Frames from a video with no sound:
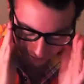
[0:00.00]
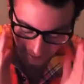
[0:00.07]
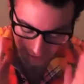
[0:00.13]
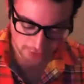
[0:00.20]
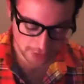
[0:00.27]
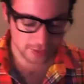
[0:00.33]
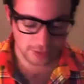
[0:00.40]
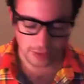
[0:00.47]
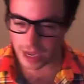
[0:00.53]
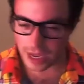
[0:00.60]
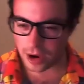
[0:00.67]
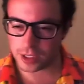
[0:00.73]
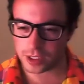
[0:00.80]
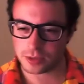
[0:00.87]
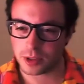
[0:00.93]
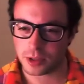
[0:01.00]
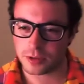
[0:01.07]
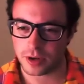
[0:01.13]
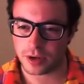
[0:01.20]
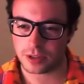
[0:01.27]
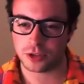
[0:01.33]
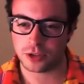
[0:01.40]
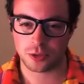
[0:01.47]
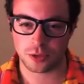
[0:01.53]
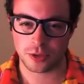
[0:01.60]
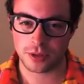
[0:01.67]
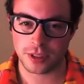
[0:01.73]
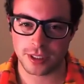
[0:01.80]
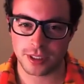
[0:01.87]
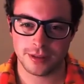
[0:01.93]
it, uh, now let's move on to
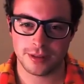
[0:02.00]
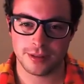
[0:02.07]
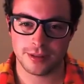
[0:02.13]
Truthly.